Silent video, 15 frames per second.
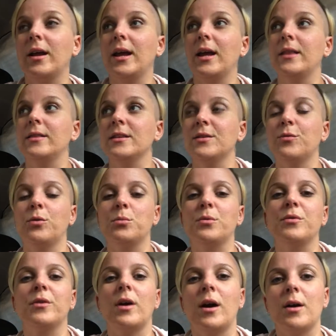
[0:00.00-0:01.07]
In this form of
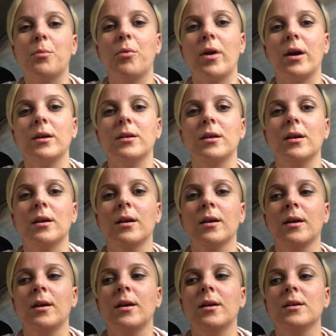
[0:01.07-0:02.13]
chiropractic
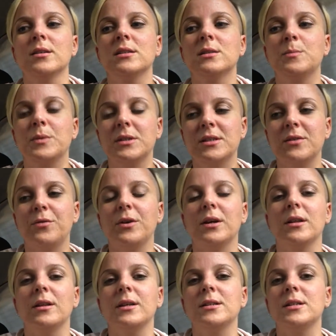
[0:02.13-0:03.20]

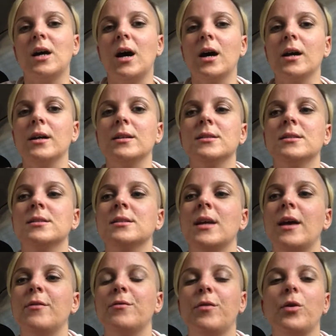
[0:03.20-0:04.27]
specifically targets
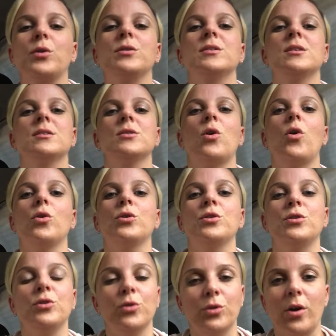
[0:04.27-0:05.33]
and focuses on
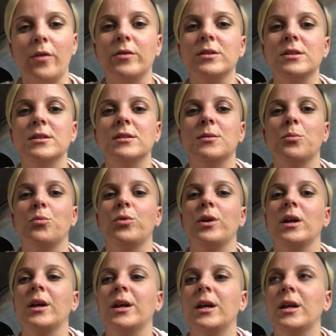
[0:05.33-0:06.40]
your nervous system,
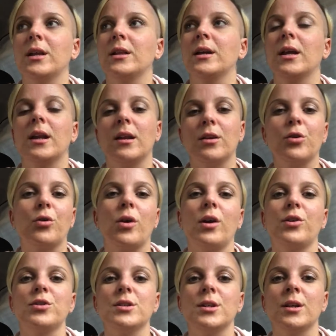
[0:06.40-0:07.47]
bringing healing and
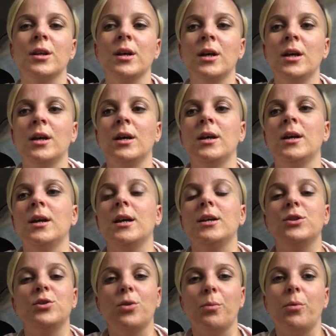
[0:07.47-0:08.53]
integration
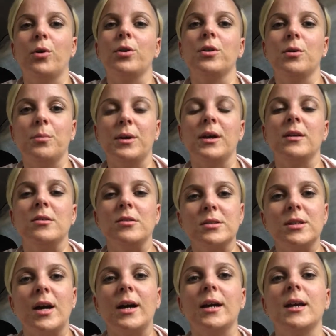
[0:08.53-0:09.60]
into your body, your being, your
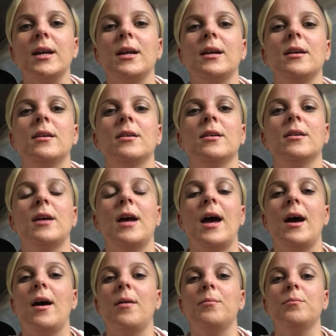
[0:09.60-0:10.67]
psyche,
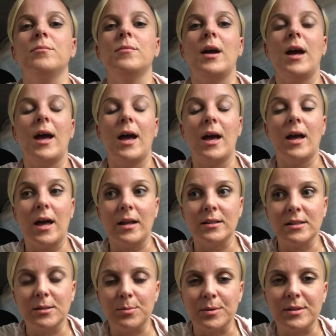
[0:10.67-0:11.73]
and
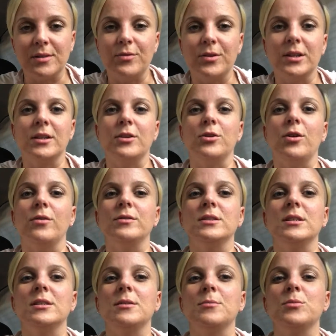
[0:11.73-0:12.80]
specifically your nervous
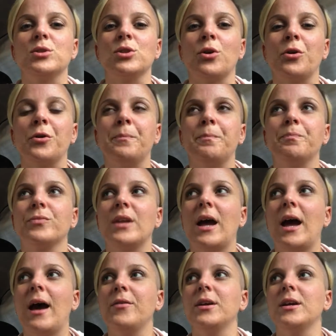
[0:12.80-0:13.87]
system. So
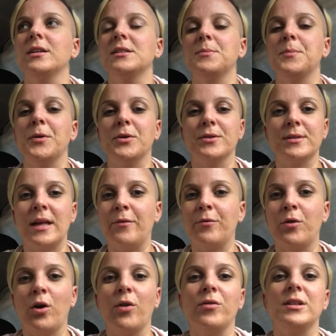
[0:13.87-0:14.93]
having experienced that
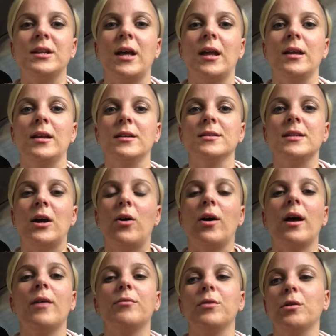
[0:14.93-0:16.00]
for over 10 years now, I
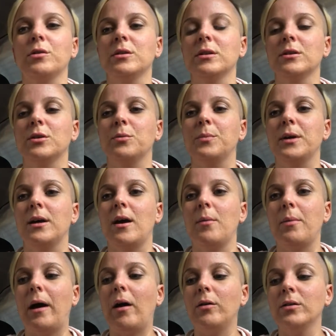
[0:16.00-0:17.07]
have learned a little bit
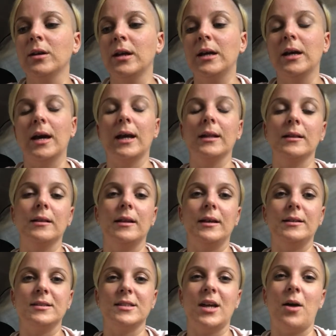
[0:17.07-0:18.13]
about at
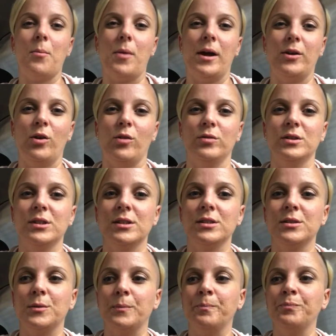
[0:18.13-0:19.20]
least how my nervous
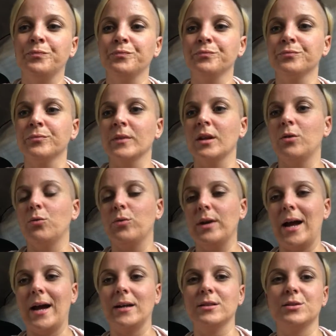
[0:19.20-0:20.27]
system
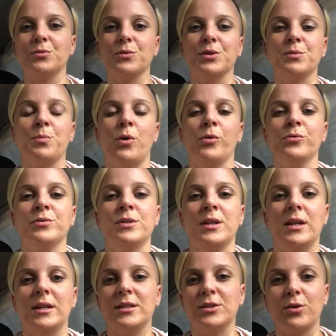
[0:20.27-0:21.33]
reacts, responds, and
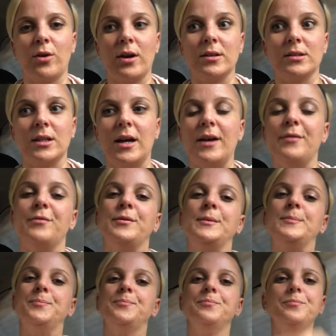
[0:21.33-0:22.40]
integrates life,
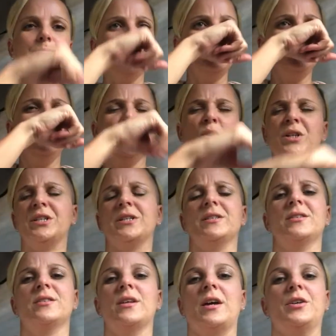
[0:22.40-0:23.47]
which is
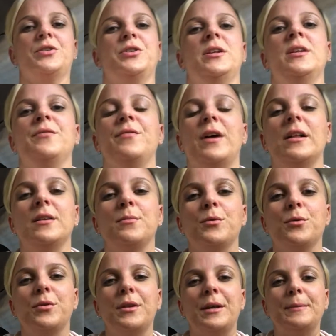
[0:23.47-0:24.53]
such an
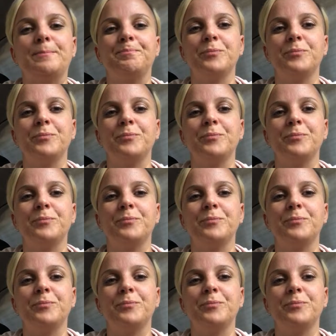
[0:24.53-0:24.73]
invaluable thing.